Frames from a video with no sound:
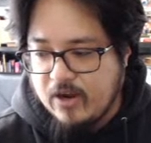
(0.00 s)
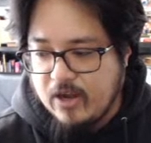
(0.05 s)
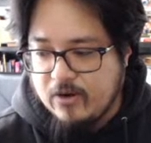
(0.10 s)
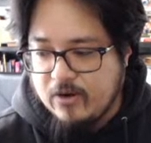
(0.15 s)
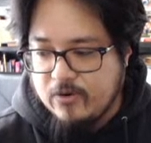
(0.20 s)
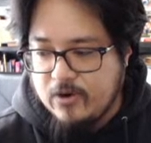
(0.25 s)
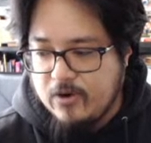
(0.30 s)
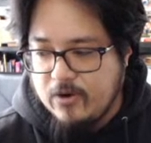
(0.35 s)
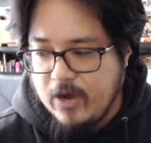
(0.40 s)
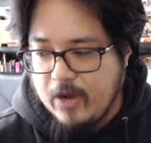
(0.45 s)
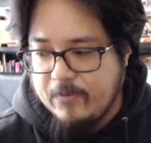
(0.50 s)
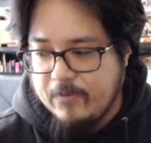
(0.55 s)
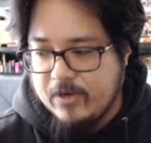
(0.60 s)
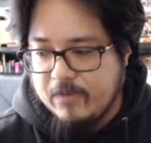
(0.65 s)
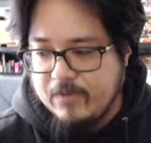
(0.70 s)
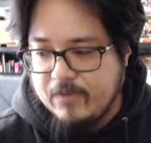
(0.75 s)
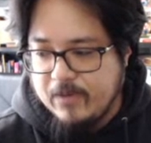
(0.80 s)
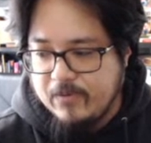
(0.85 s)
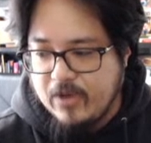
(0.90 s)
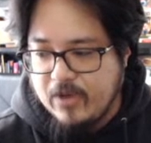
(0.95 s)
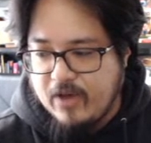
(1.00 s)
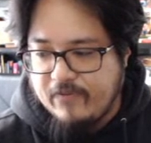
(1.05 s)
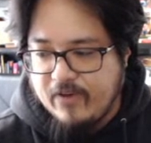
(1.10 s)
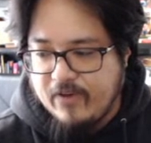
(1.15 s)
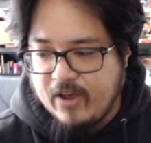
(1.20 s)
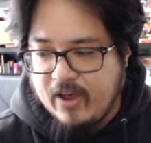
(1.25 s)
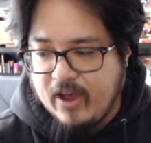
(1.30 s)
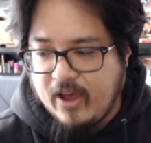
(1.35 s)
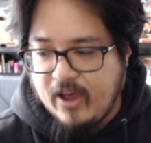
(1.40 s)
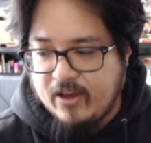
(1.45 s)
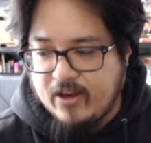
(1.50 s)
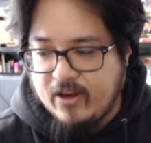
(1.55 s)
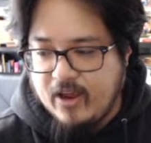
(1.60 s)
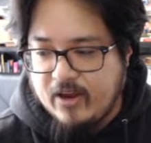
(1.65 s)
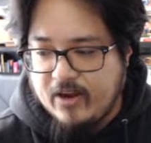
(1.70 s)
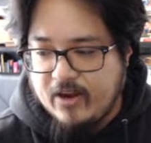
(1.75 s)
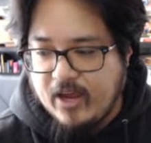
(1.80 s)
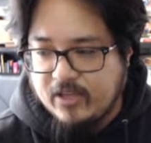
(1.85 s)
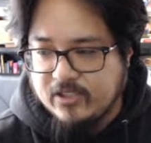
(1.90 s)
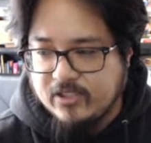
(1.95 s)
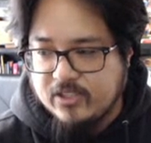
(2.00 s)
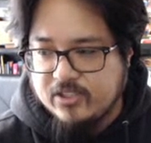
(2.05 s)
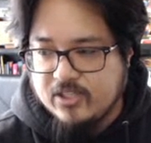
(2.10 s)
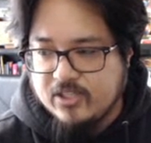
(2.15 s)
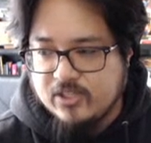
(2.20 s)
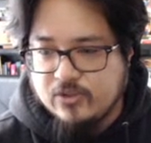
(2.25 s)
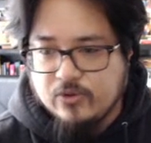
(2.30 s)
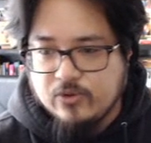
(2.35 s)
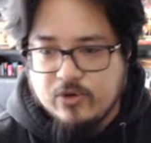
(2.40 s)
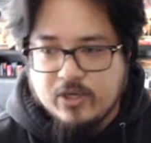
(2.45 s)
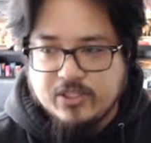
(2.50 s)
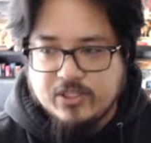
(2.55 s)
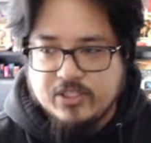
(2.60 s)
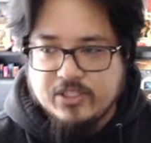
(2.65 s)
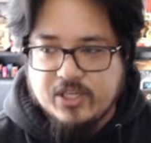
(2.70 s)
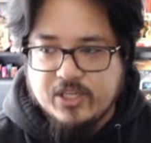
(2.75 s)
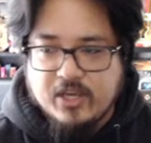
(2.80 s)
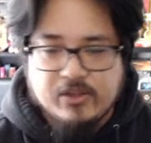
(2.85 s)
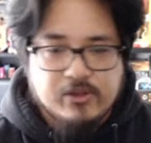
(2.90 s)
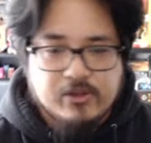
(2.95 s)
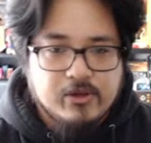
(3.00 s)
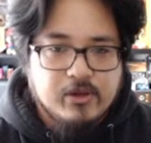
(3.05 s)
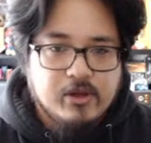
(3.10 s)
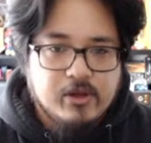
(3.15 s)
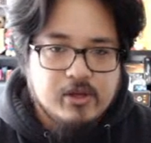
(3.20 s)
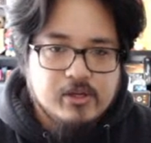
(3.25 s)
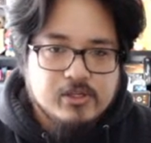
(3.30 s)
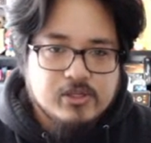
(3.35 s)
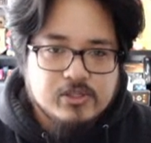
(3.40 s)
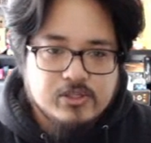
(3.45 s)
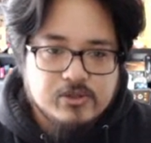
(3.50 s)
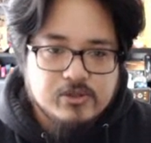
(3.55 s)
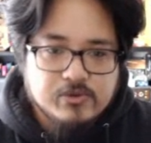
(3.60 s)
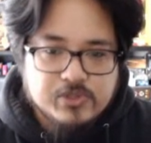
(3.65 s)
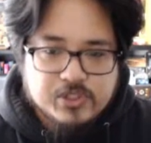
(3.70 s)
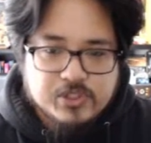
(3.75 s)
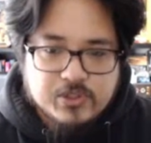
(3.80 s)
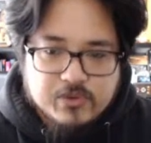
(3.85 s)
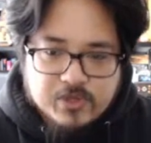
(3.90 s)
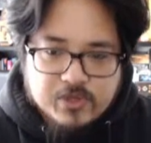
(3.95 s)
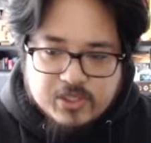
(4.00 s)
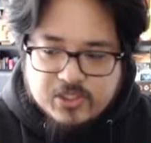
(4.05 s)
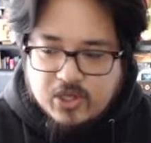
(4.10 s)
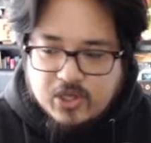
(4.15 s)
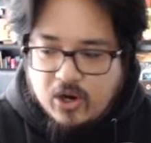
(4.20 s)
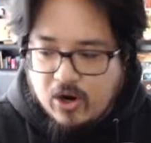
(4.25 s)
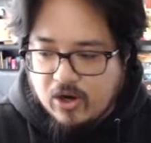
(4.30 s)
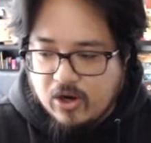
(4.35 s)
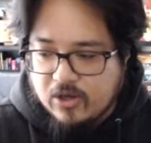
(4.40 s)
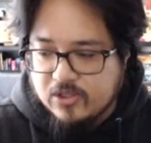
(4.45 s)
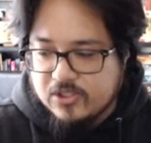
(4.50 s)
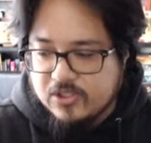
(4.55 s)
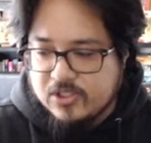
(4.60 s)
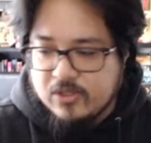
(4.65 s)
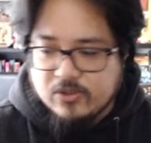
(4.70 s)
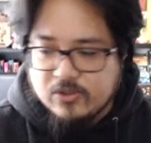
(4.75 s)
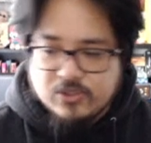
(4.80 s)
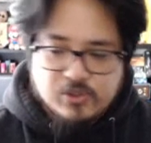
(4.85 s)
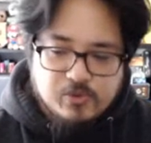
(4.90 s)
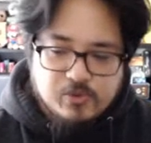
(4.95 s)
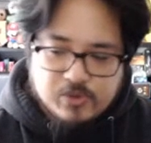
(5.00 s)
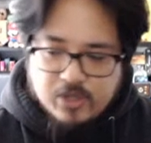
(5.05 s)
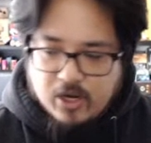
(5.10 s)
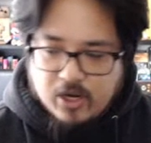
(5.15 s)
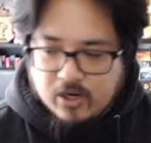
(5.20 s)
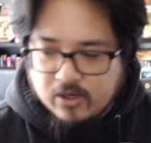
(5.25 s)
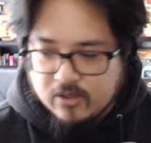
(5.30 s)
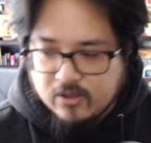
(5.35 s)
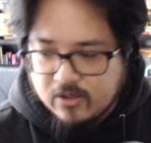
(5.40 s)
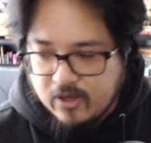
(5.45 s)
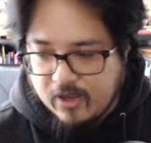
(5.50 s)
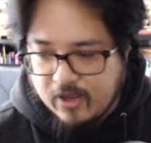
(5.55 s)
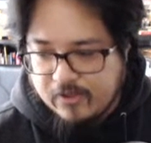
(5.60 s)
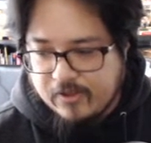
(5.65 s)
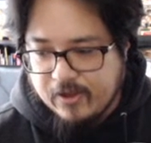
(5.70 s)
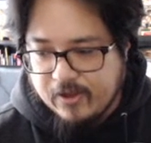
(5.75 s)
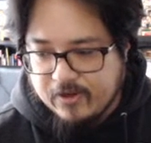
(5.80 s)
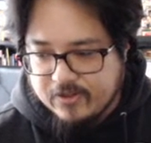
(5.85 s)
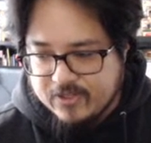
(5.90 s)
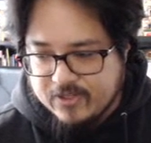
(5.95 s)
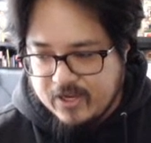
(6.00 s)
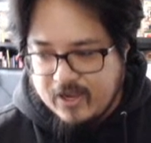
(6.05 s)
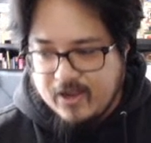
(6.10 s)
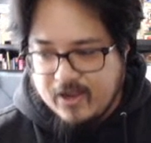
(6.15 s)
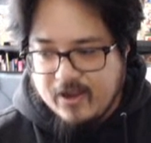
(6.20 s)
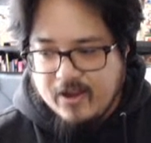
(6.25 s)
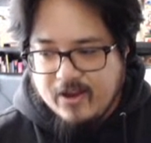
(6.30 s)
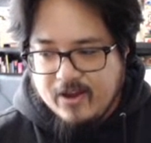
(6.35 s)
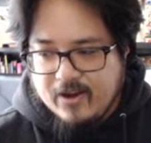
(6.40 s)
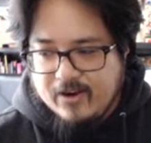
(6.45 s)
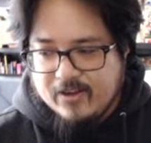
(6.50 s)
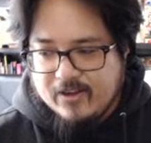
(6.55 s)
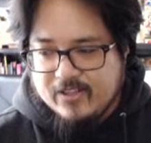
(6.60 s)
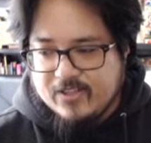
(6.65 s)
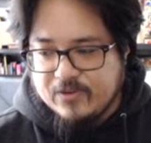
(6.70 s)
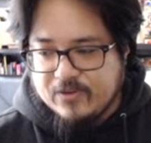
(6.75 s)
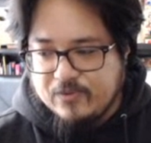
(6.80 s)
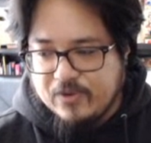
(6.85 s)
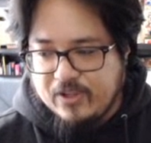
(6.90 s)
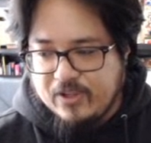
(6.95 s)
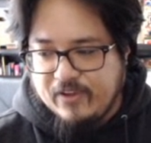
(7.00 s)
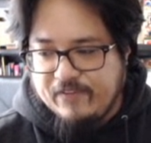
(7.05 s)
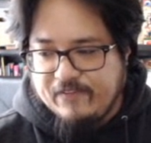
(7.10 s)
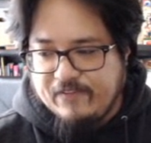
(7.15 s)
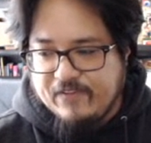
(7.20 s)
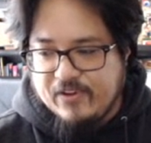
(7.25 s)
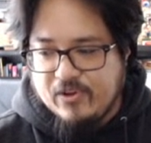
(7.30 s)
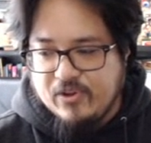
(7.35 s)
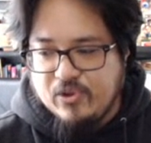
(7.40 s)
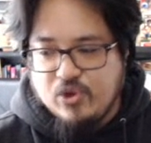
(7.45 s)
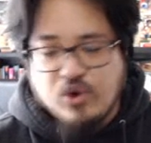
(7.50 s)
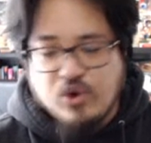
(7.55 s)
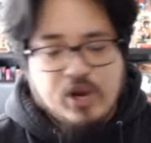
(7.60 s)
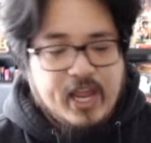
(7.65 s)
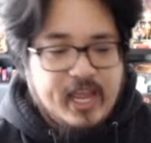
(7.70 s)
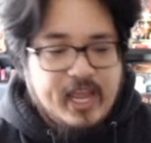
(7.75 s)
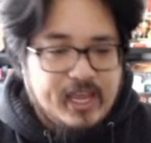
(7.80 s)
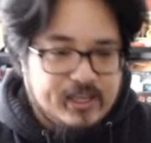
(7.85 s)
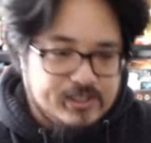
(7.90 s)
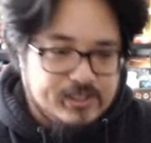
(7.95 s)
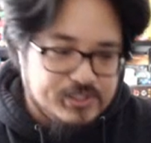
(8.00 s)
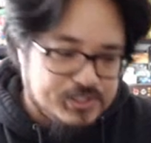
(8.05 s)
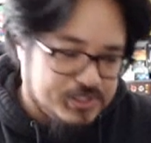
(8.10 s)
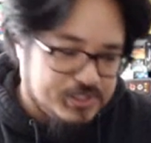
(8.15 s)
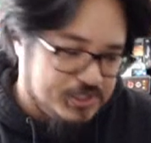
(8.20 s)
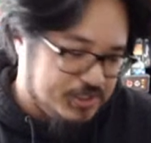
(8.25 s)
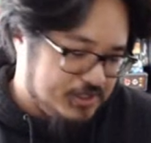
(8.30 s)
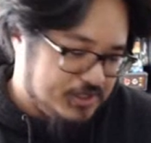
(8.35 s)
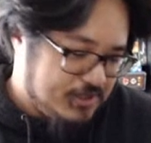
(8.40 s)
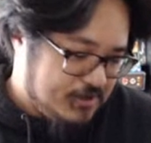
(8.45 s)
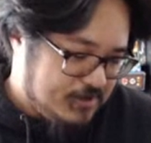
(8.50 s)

I don't know how many people have had an existential crisis yet. You students are still too young, I think, to really feel your age.